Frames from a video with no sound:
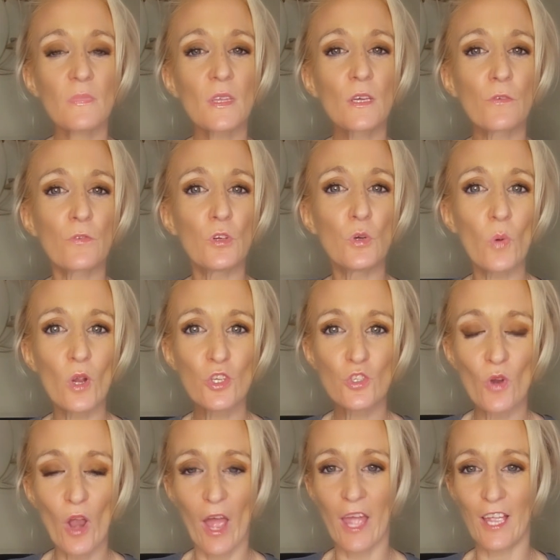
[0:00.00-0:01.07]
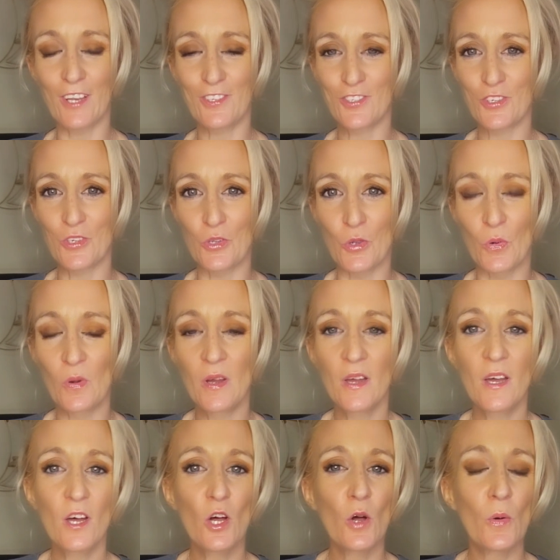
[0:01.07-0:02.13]
If you are trying to
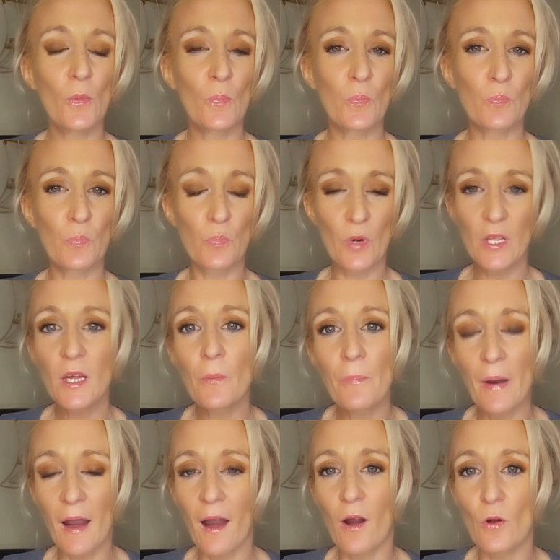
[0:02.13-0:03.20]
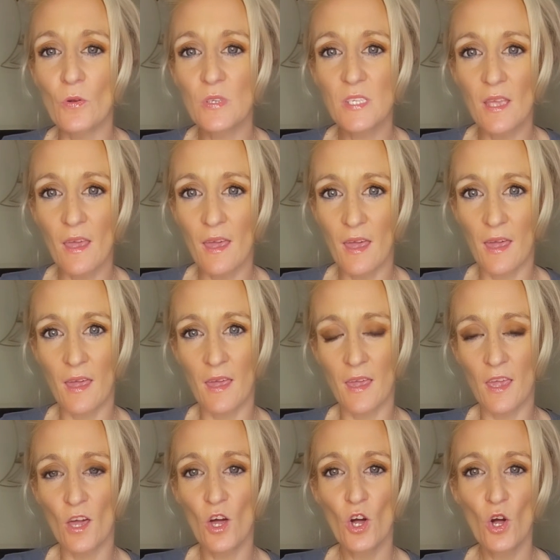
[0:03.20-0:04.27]
bring about
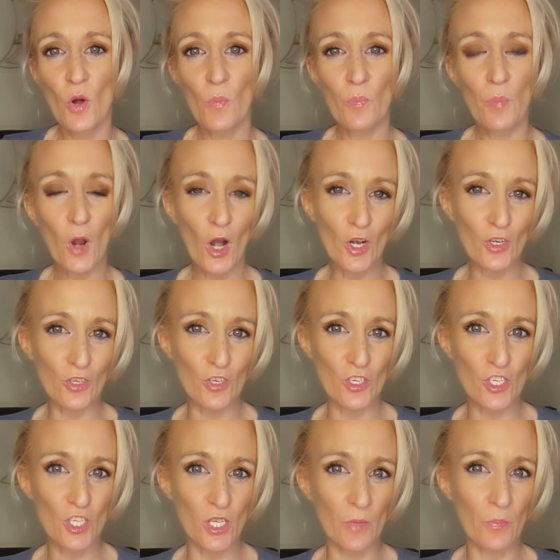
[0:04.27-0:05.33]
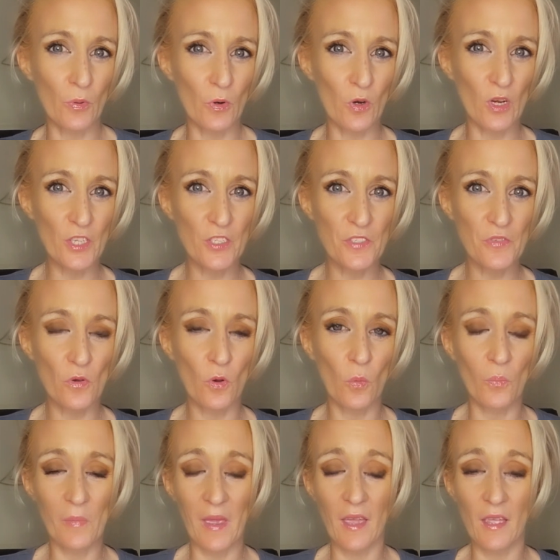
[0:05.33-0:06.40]
a partnership or a
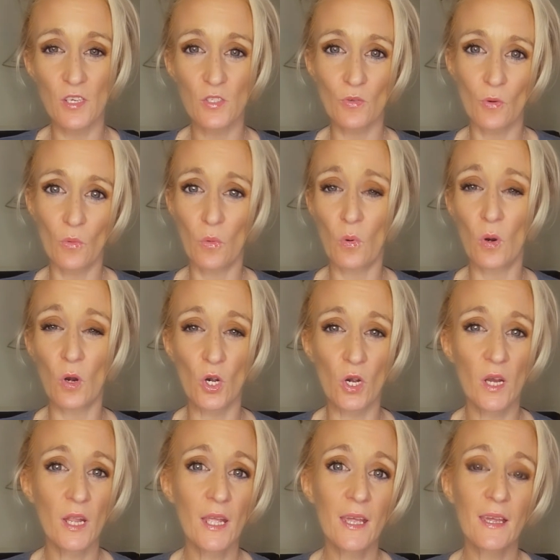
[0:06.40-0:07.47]
soulmate or